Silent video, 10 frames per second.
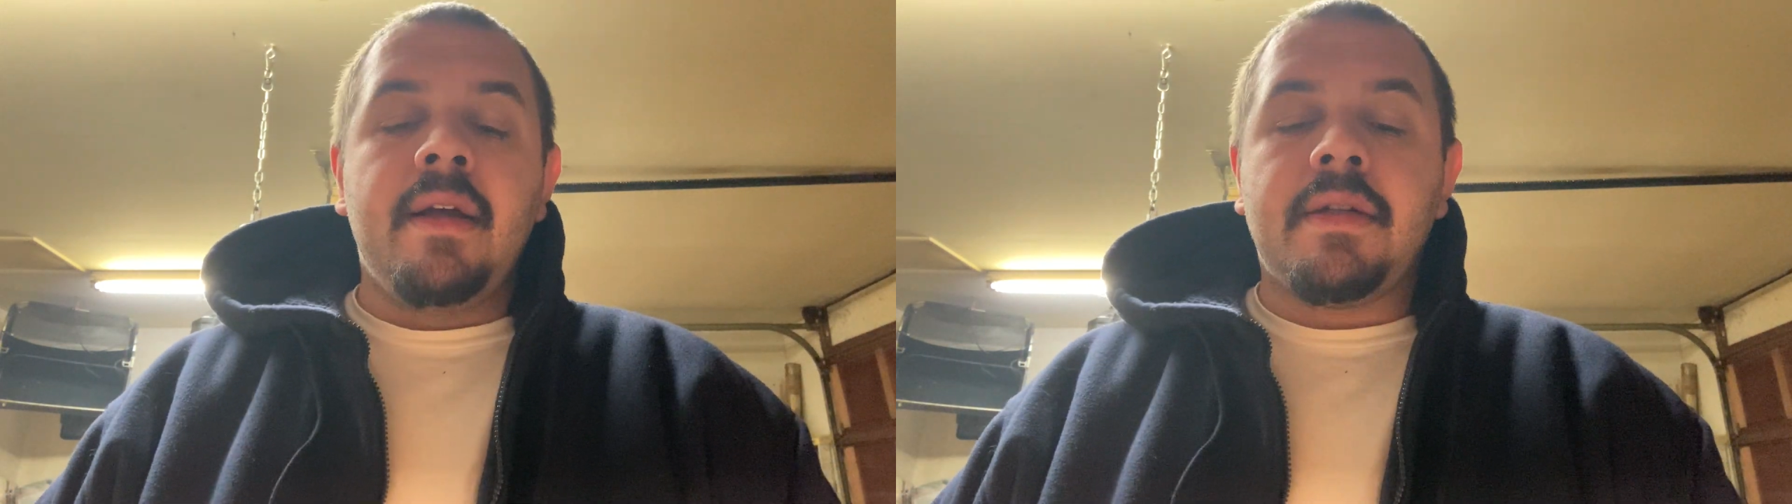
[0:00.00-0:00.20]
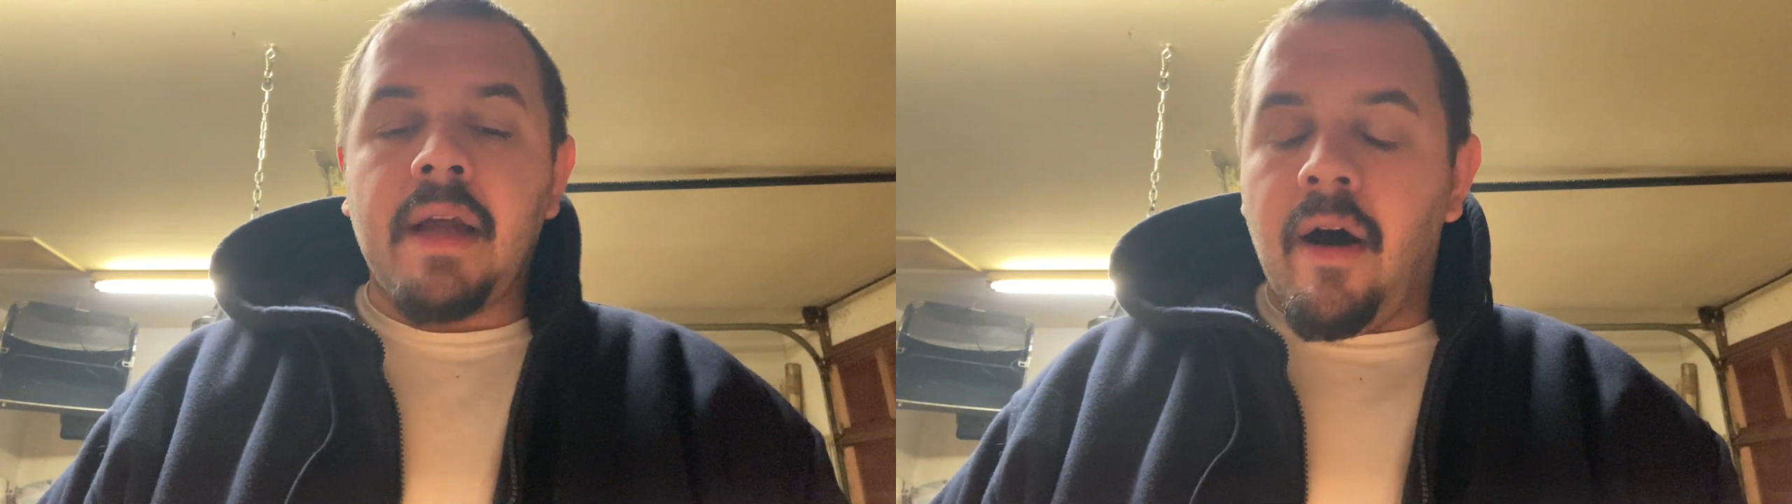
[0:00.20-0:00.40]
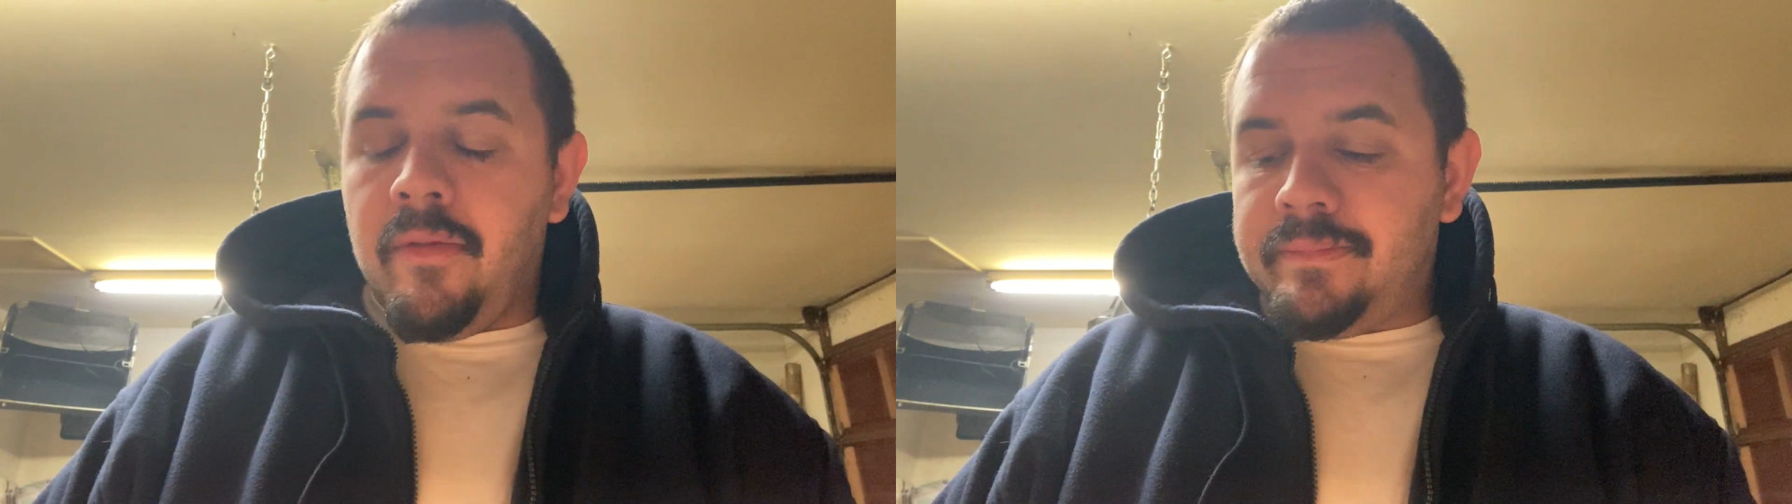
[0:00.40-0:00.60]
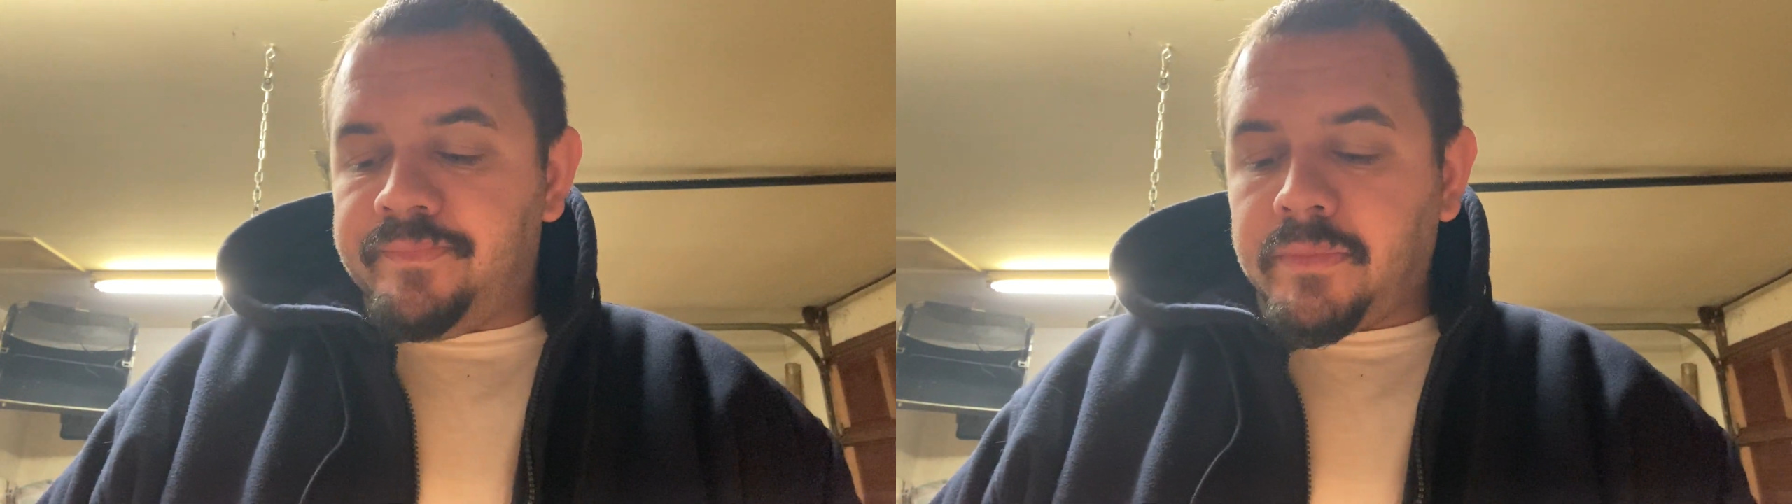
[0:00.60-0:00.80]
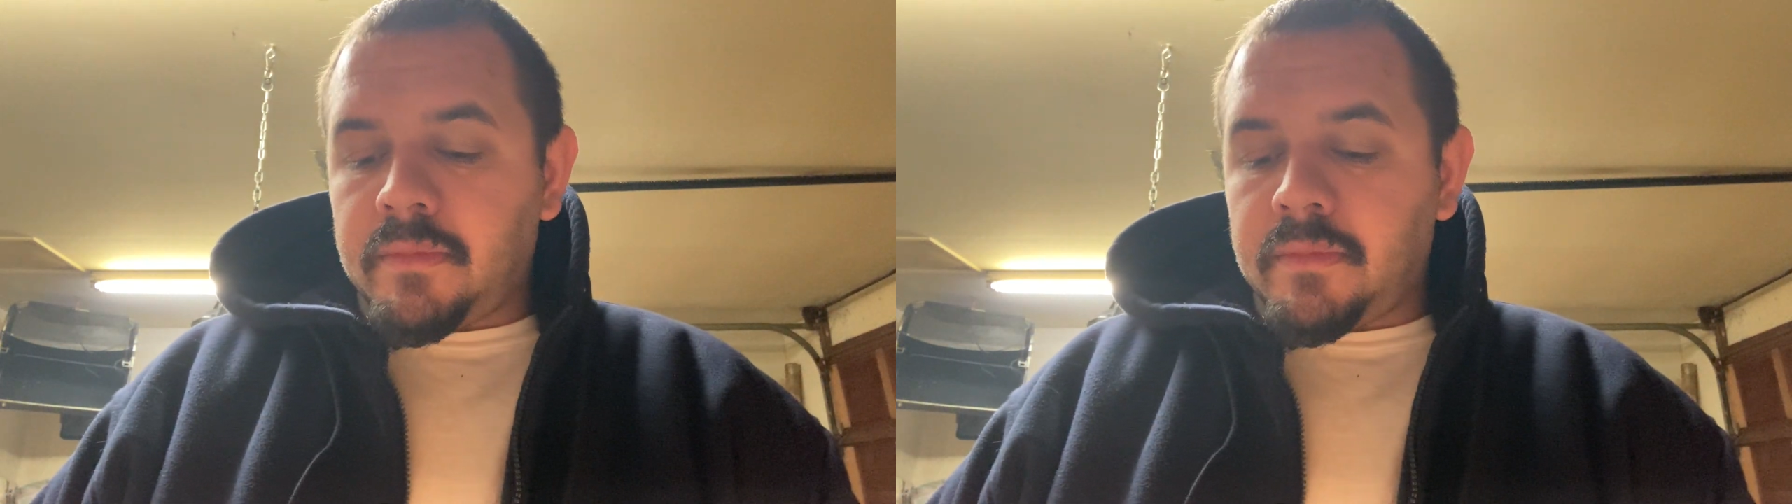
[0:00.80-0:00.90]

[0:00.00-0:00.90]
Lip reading: So